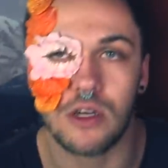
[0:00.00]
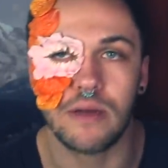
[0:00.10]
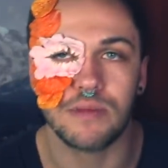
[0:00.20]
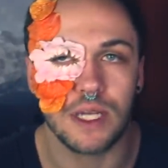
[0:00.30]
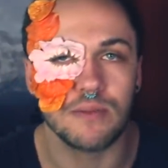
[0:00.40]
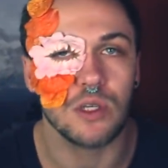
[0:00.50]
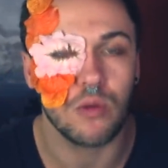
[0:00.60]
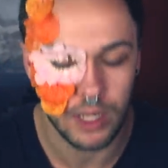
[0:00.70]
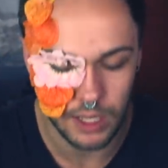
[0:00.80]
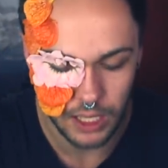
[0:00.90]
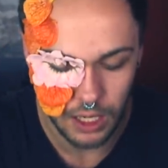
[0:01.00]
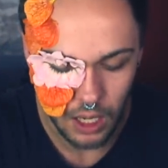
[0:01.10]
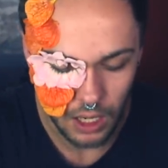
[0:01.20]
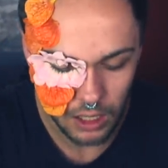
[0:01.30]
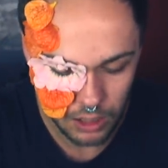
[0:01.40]
so I am subsequently
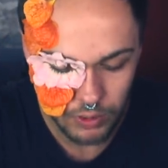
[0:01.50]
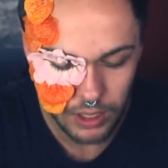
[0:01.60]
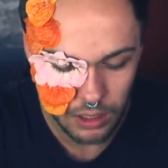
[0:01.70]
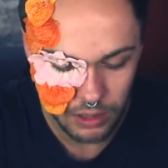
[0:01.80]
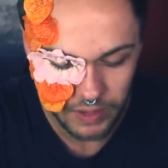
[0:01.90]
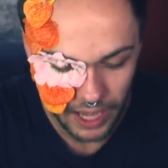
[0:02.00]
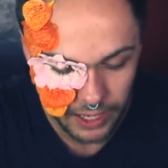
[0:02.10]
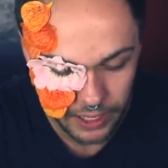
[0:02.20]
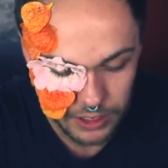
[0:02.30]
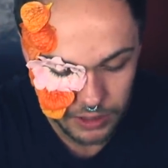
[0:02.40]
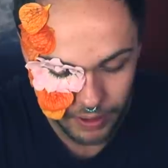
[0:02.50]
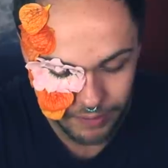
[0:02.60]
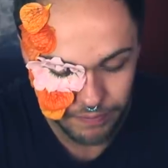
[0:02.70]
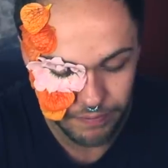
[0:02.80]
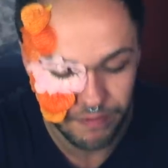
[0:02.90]
gluing a lot of cat hair to
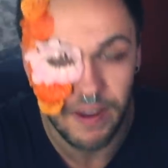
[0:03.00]
my face.